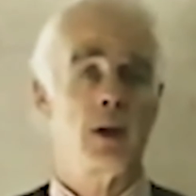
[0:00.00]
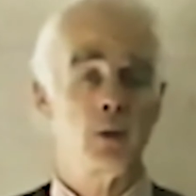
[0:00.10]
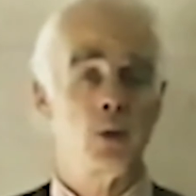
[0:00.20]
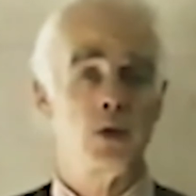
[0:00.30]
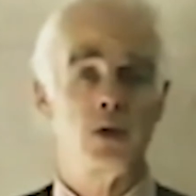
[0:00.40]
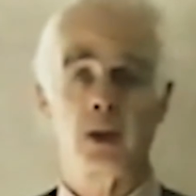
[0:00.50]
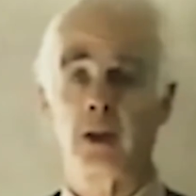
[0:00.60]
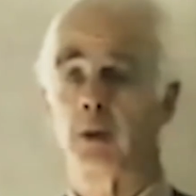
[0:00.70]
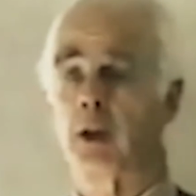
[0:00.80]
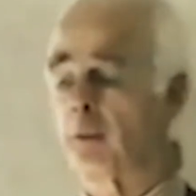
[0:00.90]
groundwater
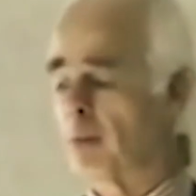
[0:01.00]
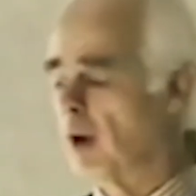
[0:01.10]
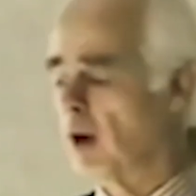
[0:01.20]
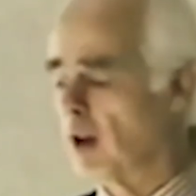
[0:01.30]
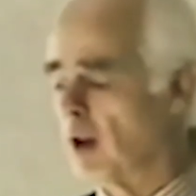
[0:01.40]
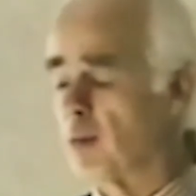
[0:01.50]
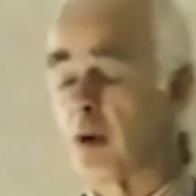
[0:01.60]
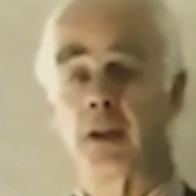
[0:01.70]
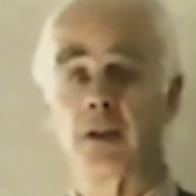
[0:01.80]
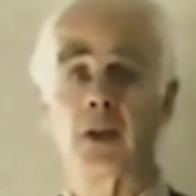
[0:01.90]
table up. There's
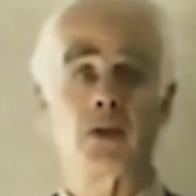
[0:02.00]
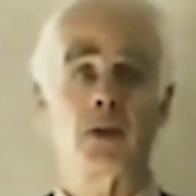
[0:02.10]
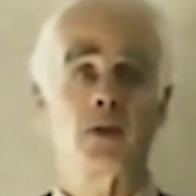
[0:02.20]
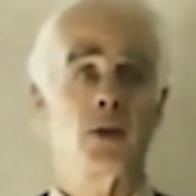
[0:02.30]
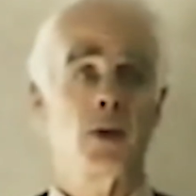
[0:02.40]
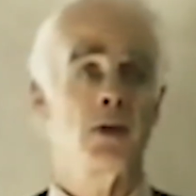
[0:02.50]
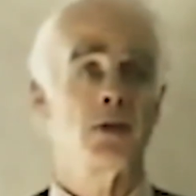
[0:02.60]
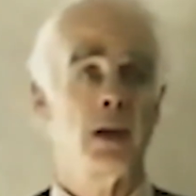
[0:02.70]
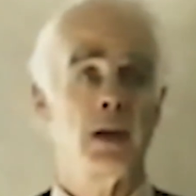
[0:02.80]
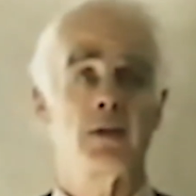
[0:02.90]
many things that the
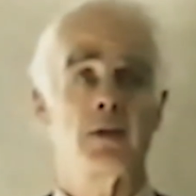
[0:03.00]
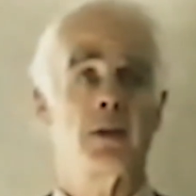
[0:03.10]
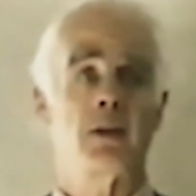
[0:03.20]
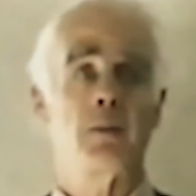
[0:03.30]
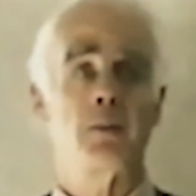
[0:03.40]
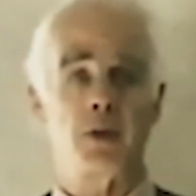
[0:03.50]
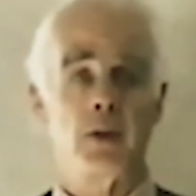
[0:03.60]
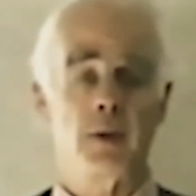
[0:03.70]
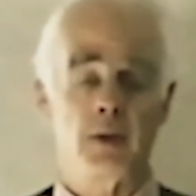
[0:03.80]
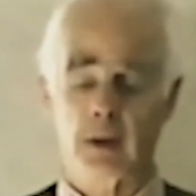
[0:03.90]
forest does. It tempers
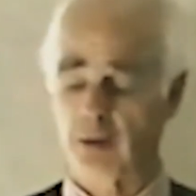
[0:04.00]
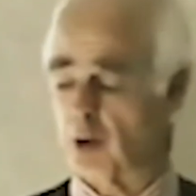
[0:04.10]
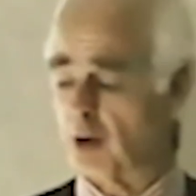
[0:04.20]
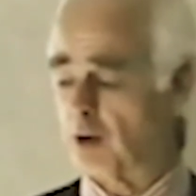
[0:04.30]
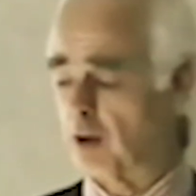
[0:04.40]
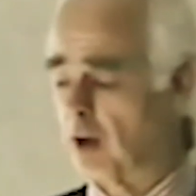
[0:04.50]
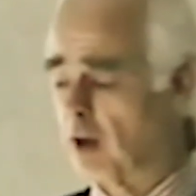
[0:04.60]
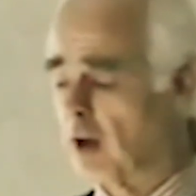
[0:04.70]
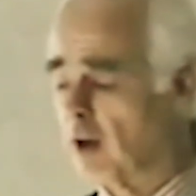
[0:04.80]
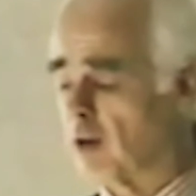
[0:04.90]
everything for us.
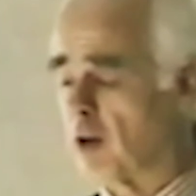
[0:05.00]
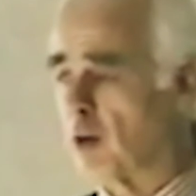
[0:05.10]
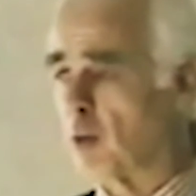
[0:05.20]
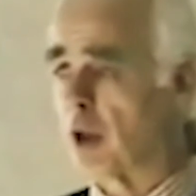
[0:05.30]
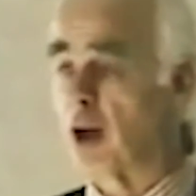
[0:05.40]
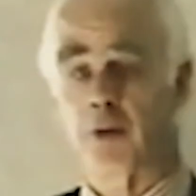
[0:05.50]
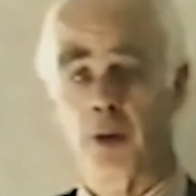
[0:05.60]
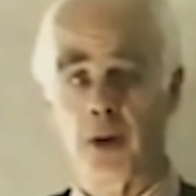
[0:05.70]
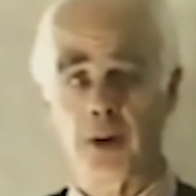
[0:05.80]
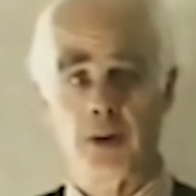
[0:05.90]
So without
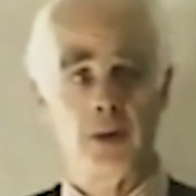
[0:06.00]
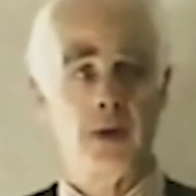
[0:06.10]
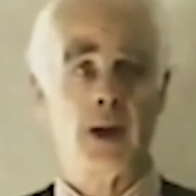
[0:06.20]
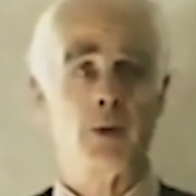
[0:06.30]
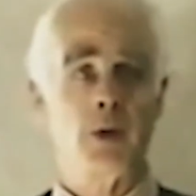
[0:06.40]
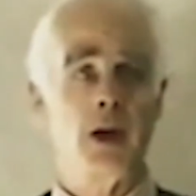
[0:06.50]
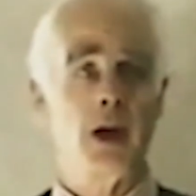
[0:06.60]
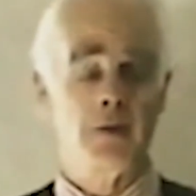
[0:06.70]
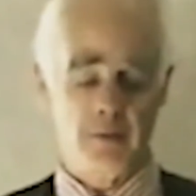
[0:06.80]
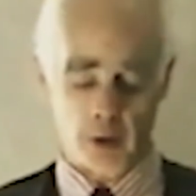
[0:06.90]
forests, in fact, we
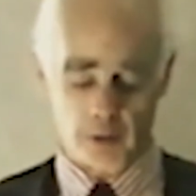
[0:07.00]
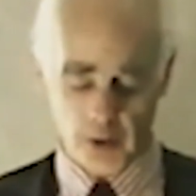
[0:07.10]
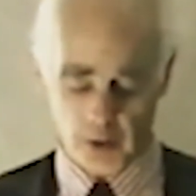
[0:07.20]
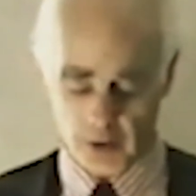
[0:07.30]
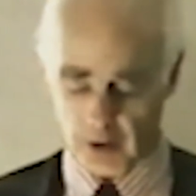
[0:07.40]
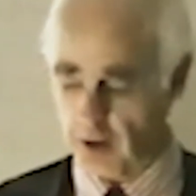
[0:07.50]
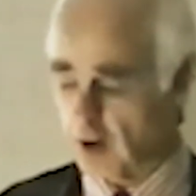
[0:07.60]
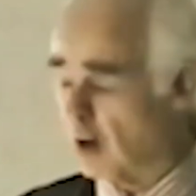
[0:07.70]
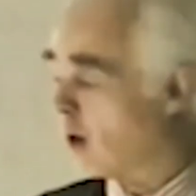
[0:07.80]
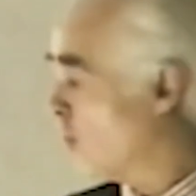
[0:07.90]
have no future,
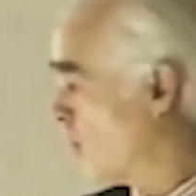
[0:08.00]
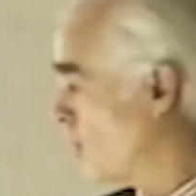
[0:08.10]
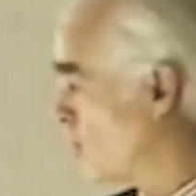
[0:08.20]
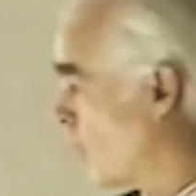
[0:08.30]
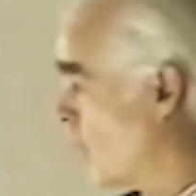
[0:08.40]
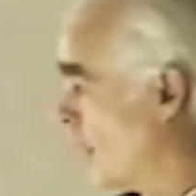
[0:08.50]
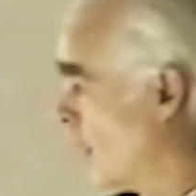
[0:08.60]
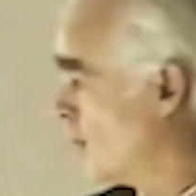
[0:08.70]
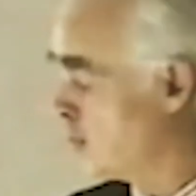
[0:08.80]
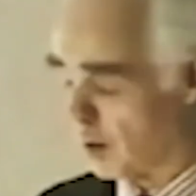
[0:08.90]
which is why
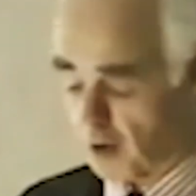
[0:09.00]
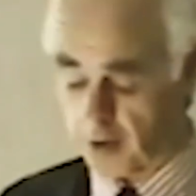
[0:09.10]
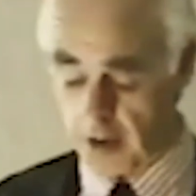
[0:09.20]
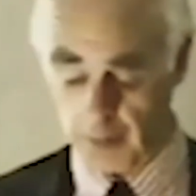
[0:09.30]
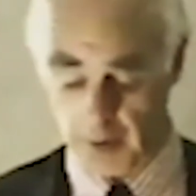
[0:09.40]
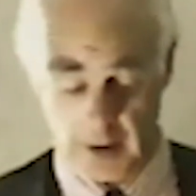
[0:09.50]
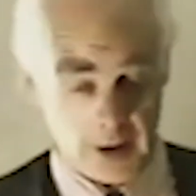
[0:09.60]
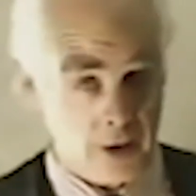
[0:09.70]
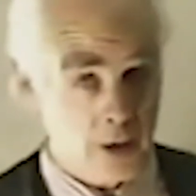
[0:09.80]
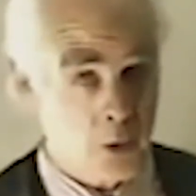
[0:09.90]
I put this up.
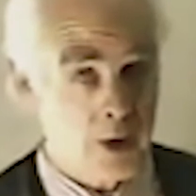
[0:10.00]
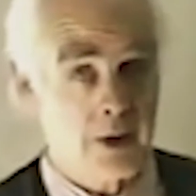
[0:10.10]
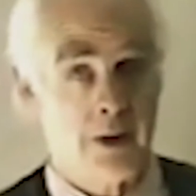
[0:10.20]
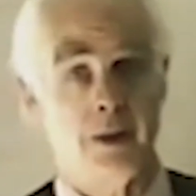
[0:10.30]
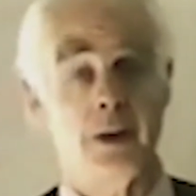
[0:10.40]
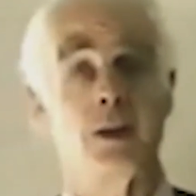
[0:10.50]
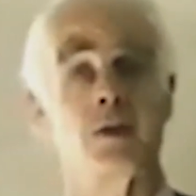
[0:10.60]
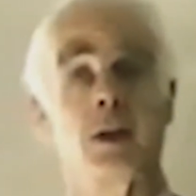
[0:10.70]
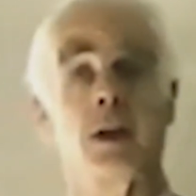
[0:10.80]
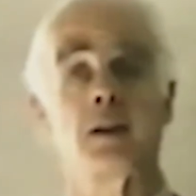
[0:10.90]
And this is one of the
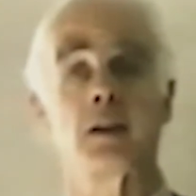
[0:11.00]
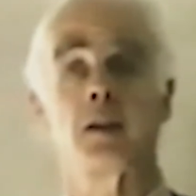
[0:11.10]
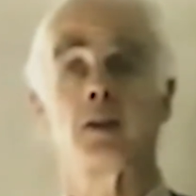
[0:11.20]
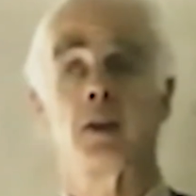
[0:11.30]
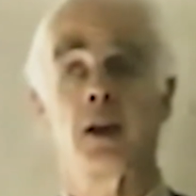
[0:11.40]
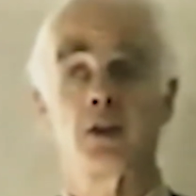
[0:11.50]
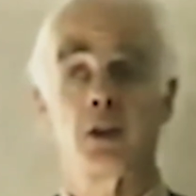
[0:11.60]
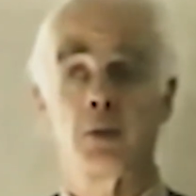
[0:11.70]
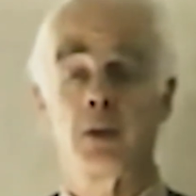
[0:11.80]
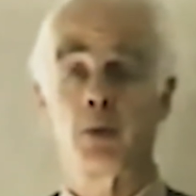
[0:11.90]
things that I think has
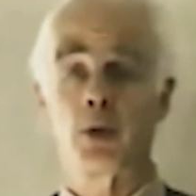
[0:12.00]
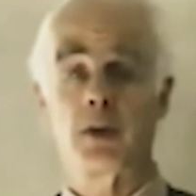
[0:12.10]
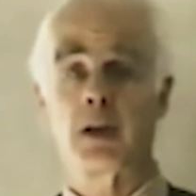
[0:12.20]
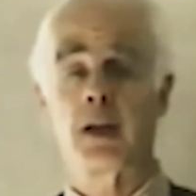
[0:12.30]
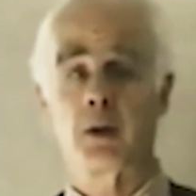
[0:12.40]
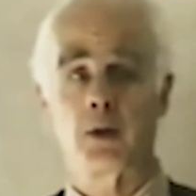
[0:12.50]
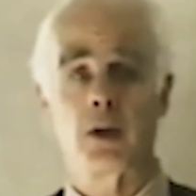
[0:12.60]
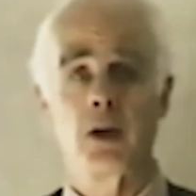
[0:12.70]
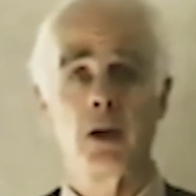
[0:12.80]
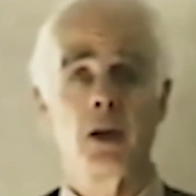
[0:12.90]
to be pointed
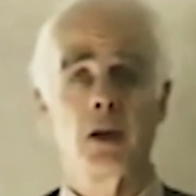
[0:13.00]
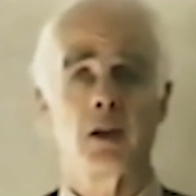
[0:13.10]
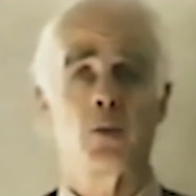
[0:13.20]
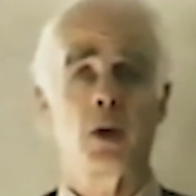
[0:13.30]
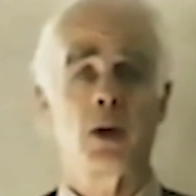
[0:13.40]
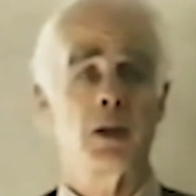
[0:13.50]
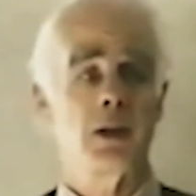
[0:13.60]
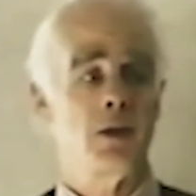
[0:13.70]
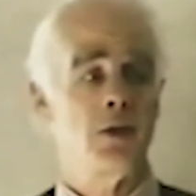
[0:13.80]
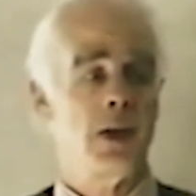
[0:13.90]
out, that while
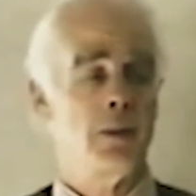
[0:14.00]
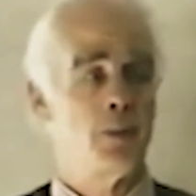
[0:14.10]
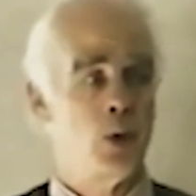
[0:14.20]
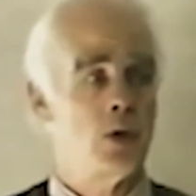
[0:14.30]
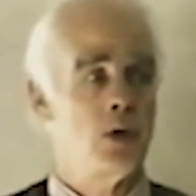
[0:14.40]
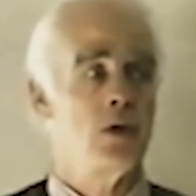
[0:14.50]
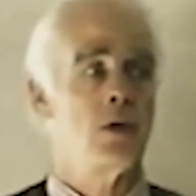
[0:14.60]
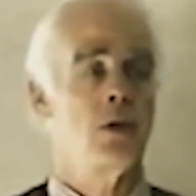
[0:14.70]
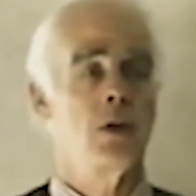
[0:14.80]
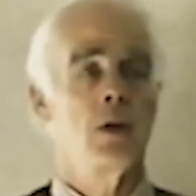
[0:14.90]
it is very important